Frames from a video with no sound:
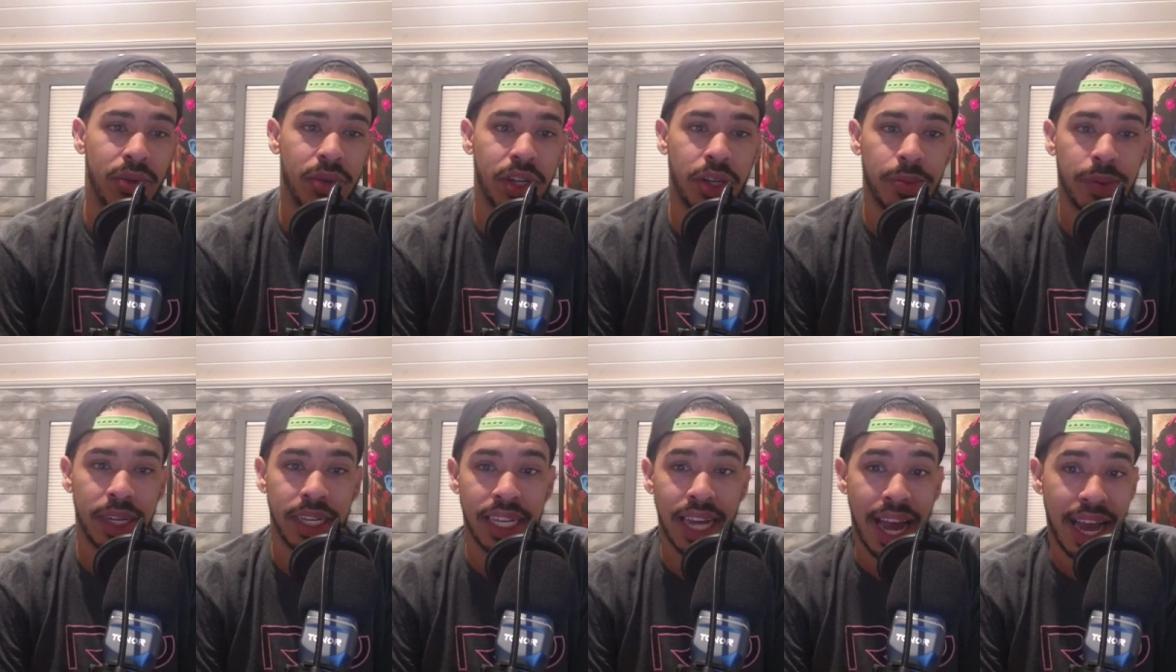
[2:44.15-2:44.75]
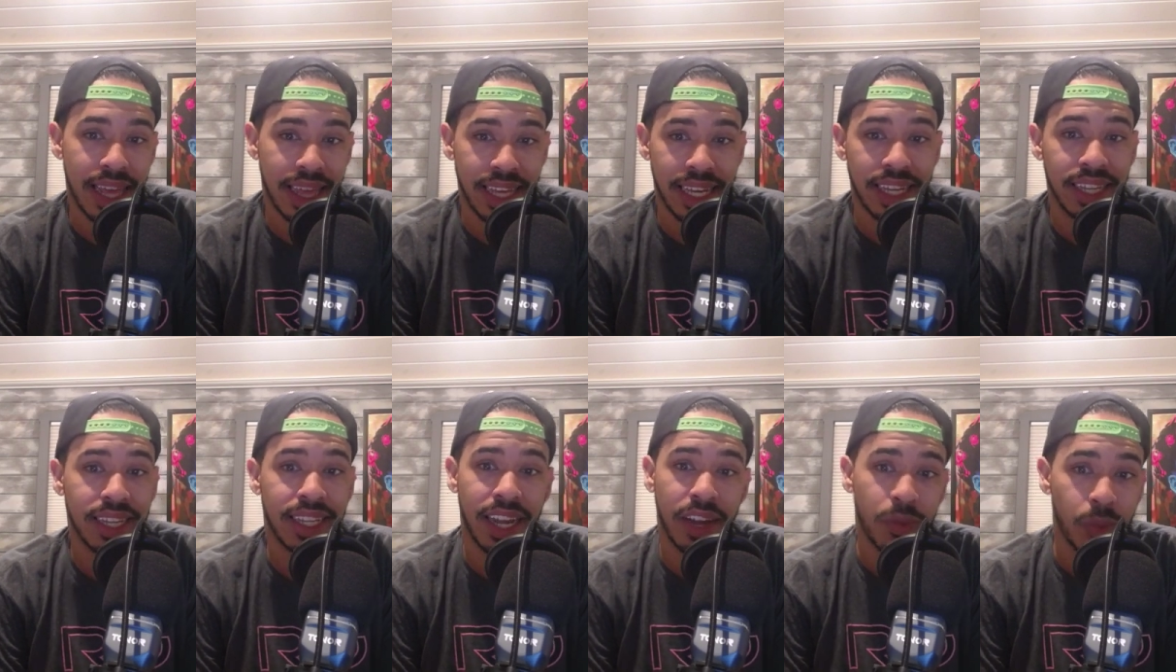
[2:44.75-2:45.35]
which means I
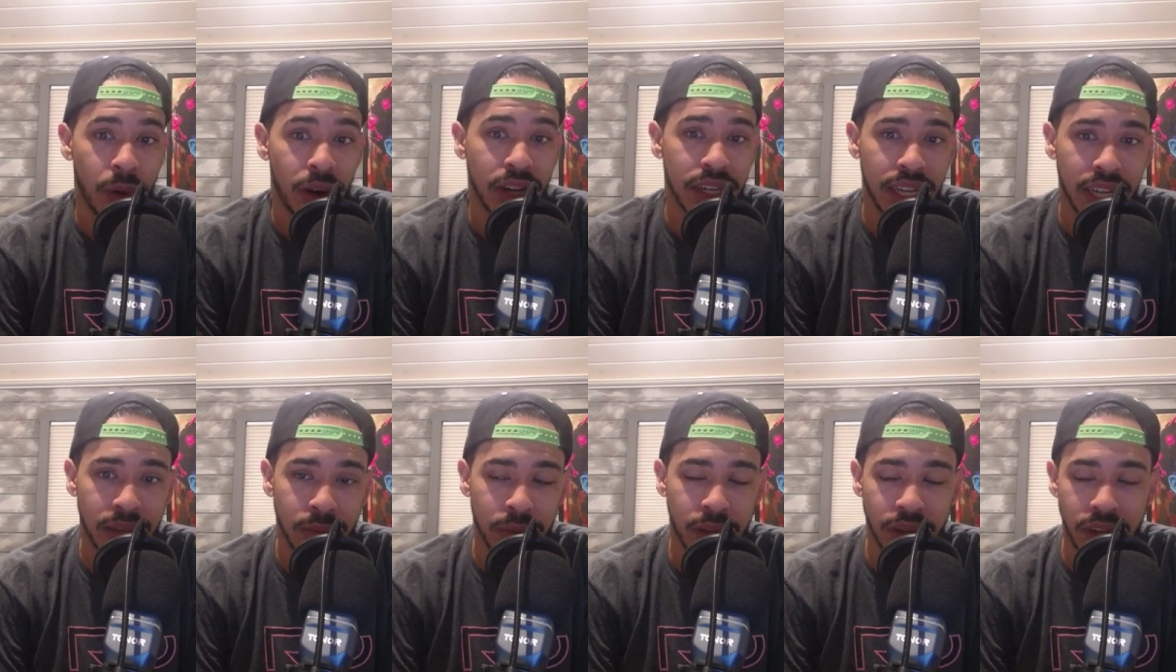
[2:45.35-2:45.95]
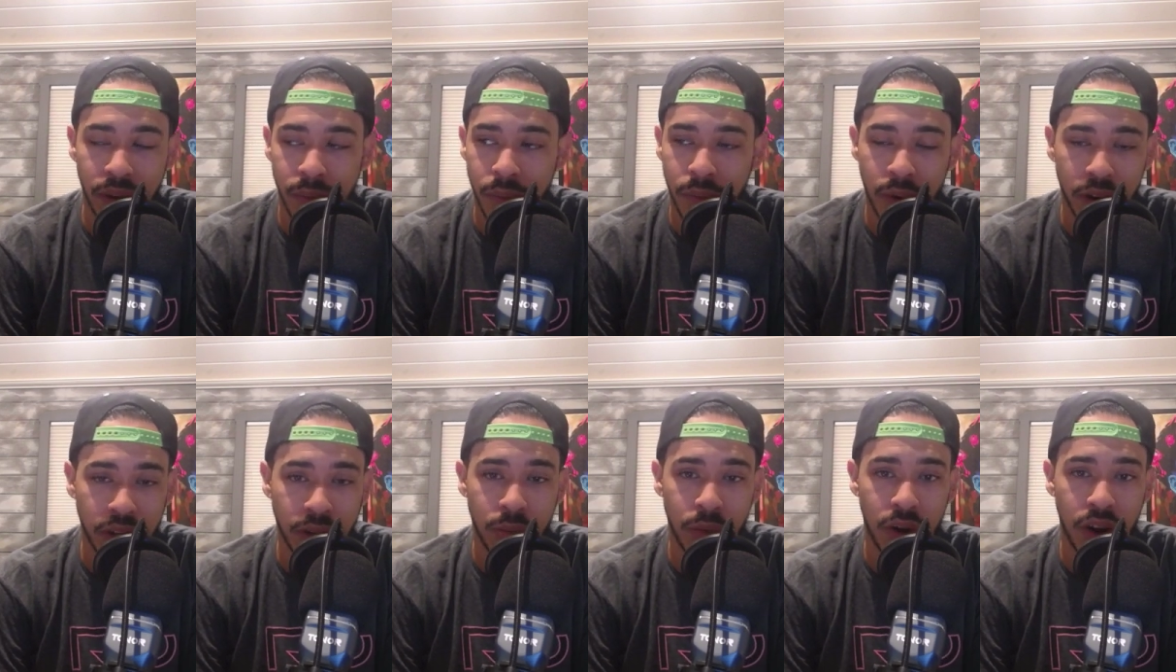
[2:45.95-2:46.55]
think Safe Mars has much
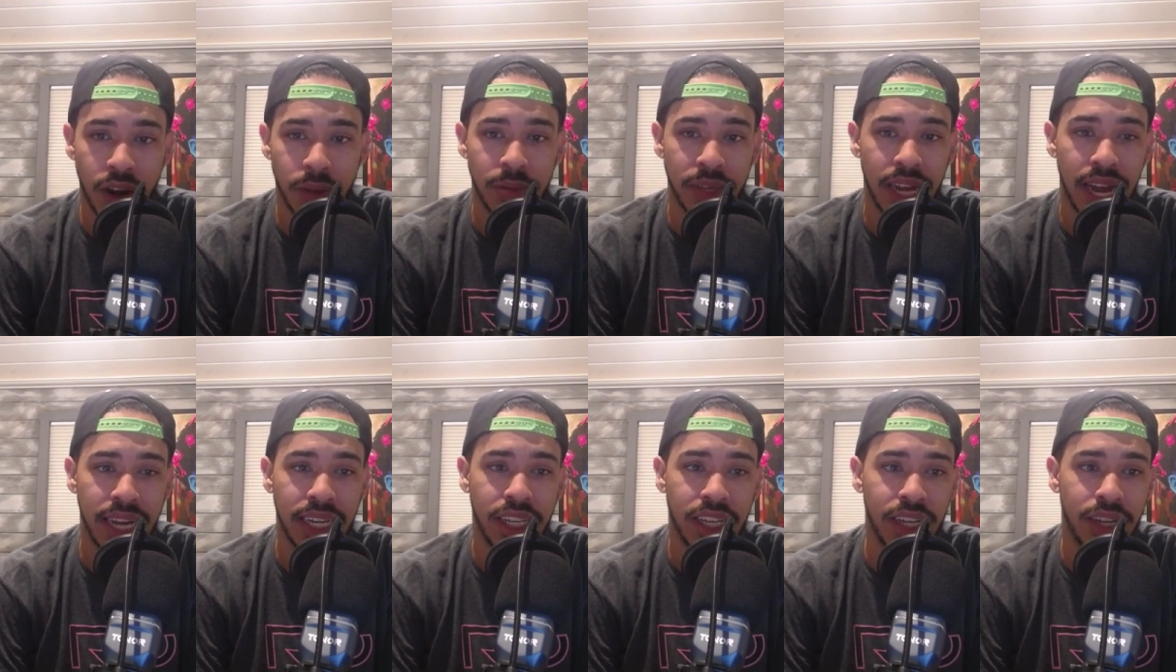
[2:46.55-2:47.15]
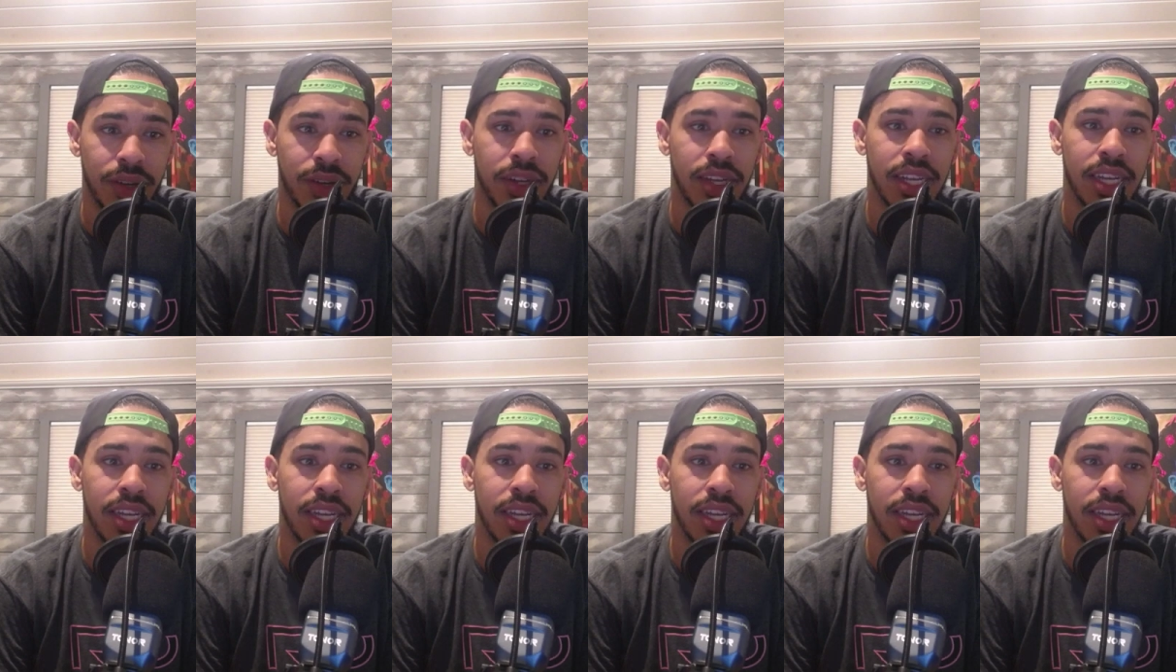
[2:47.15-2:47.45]
much more upside too.